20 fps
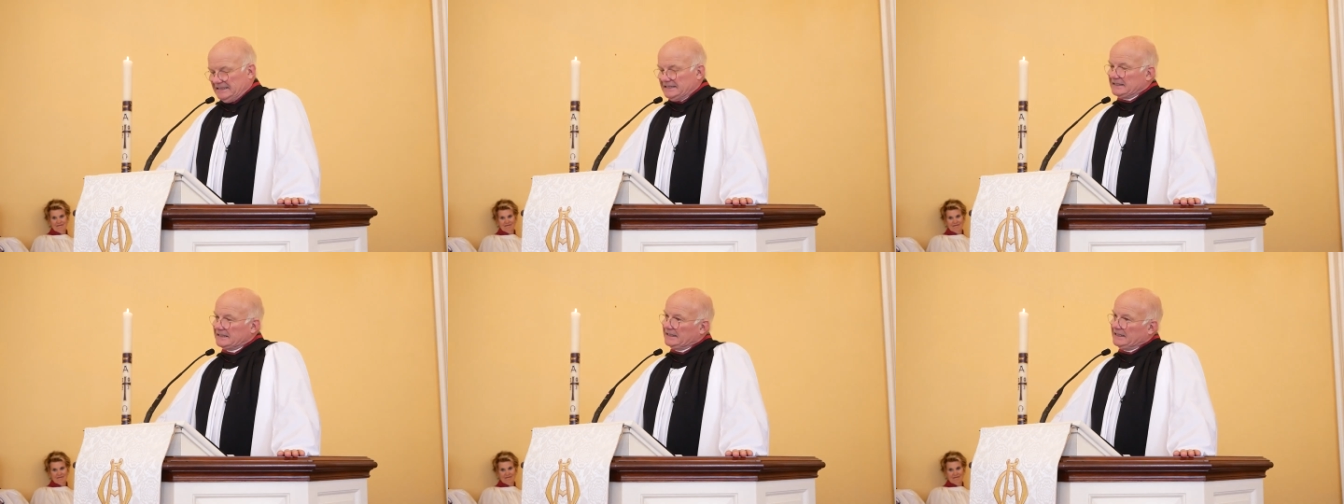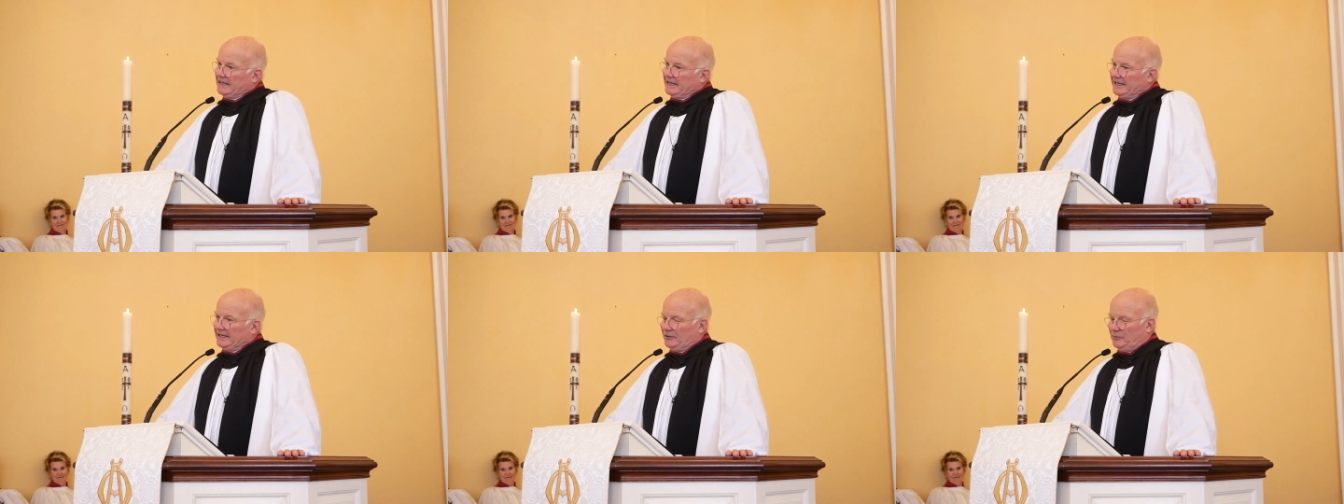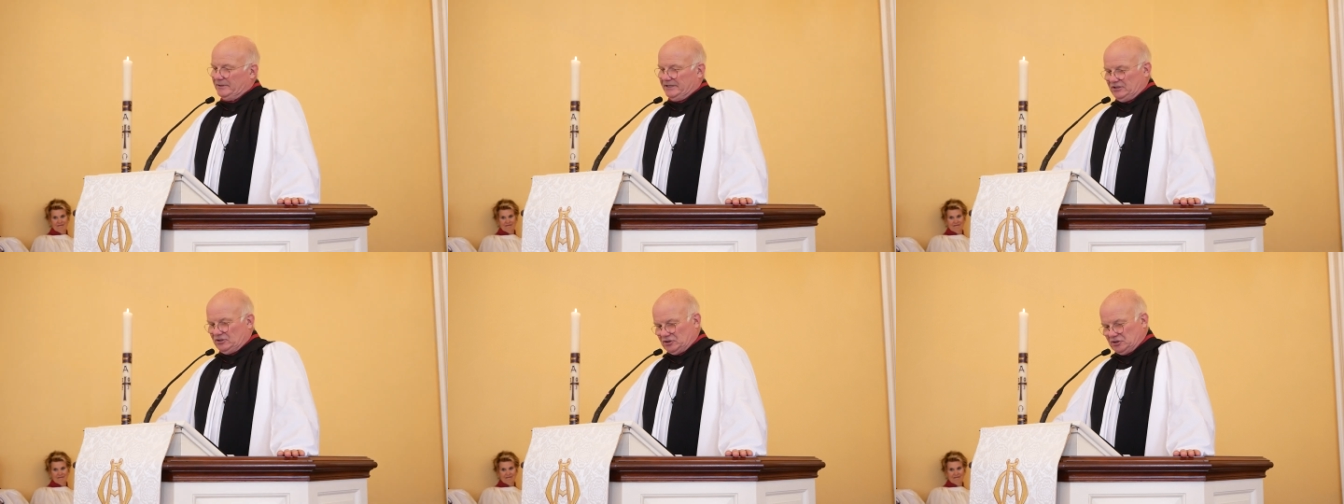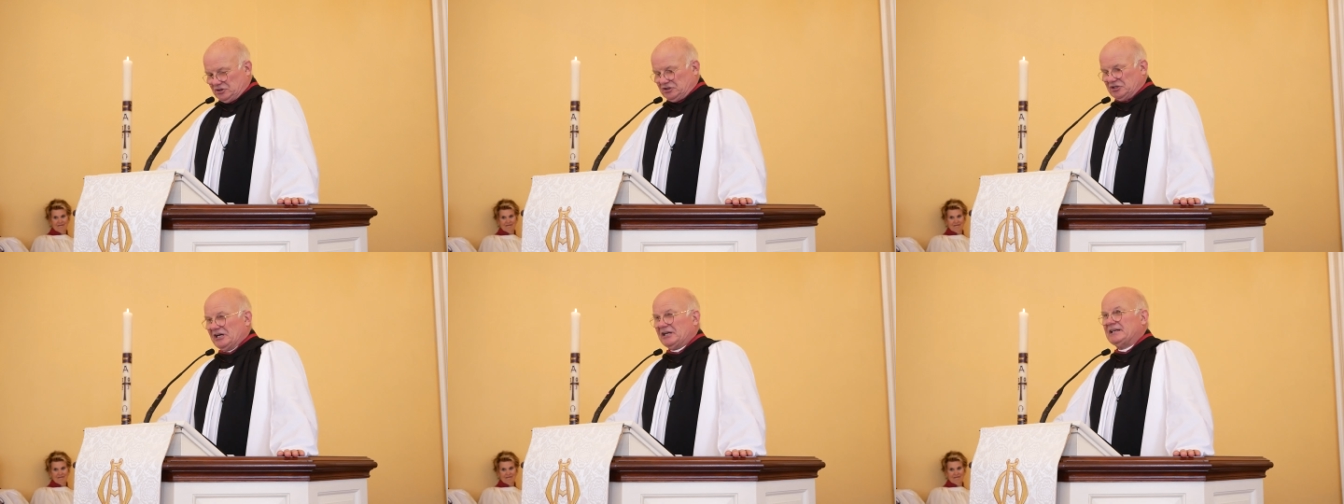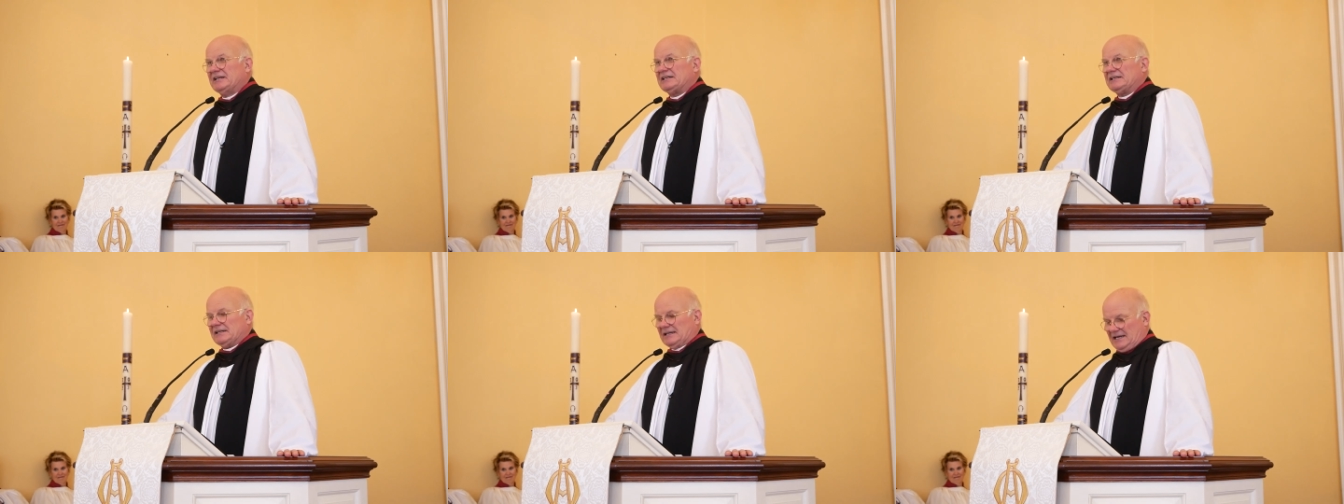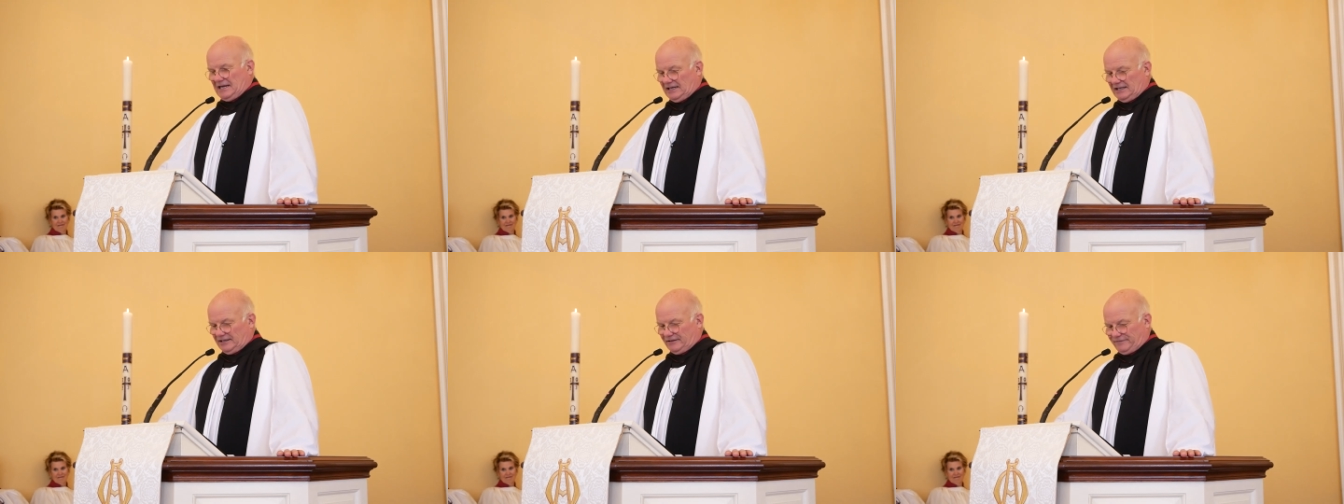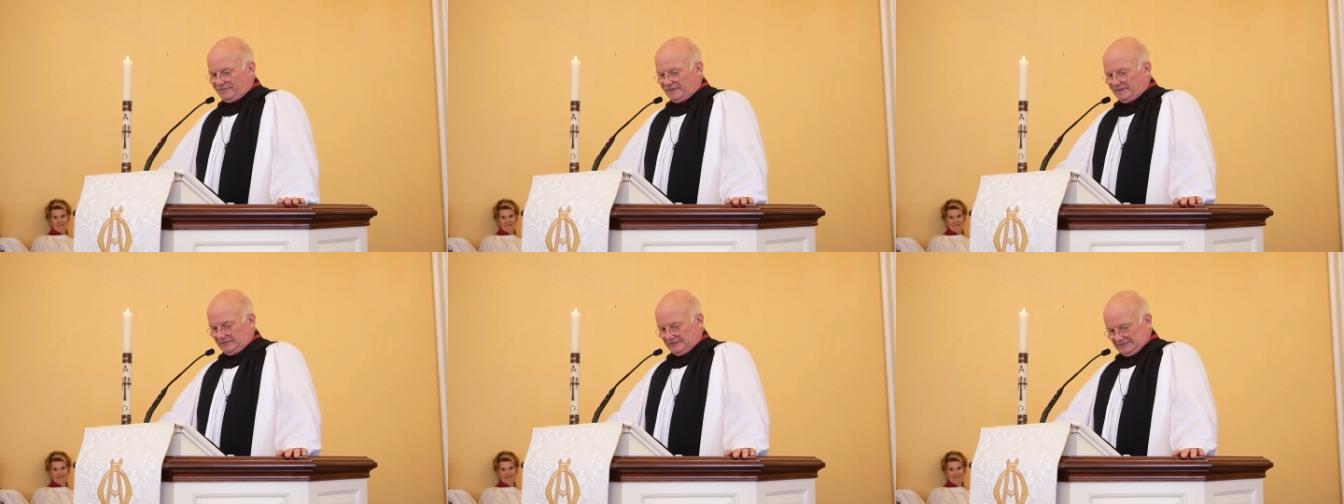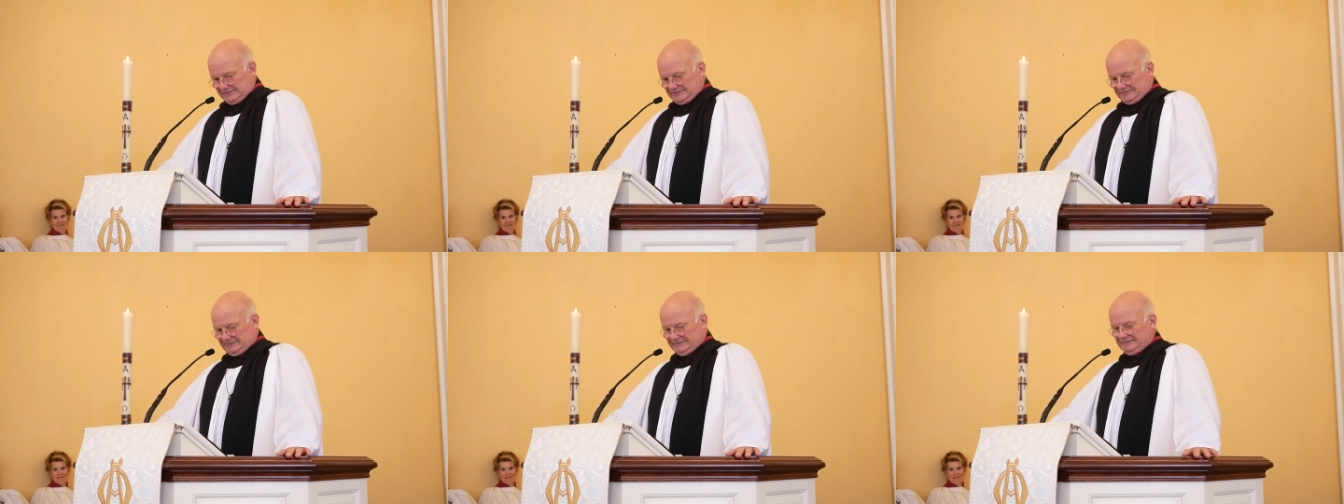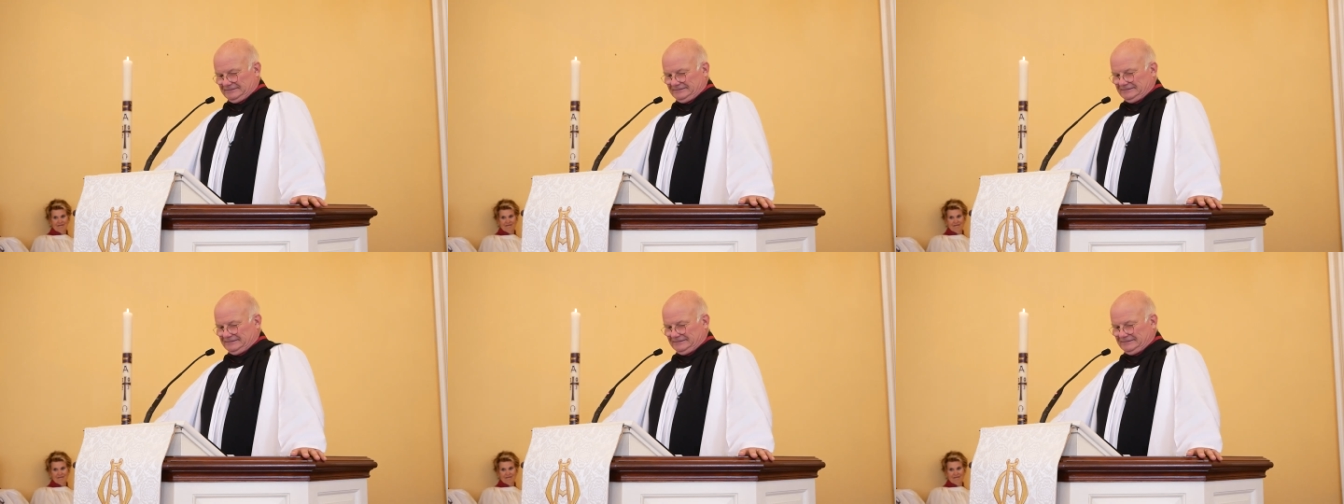the language a little colourful.